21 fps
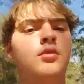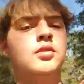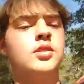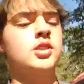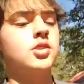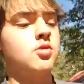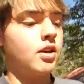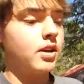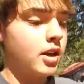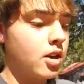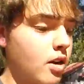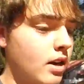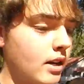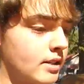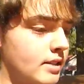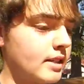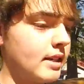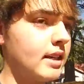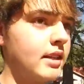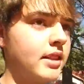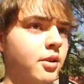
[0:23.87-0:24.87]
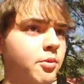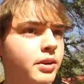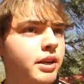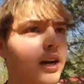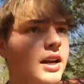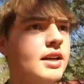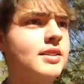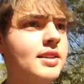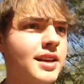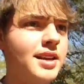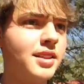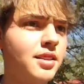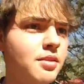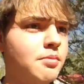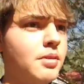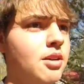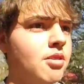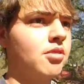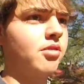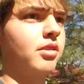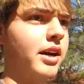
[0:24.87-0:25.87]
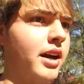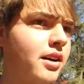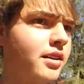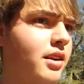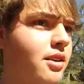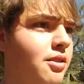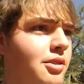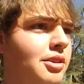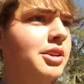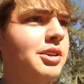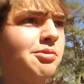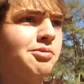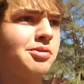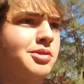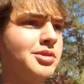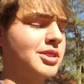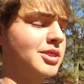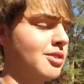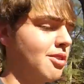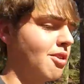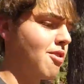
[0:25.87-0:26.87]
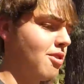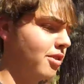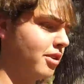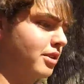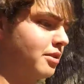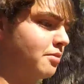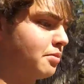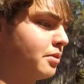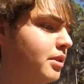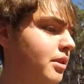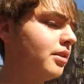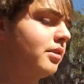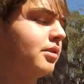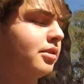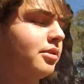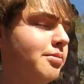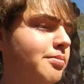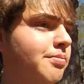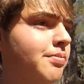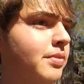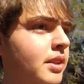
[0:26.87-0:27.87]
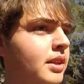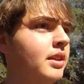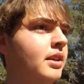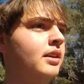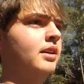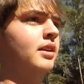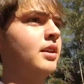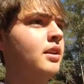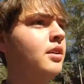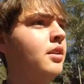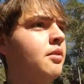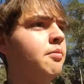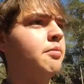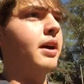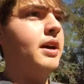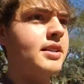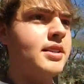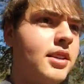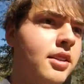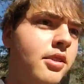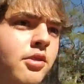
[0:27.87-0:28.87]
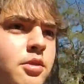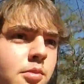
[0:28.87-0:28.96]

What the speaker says: So I know I said that we got to take the motor out, and I really didn't want to start it, but basically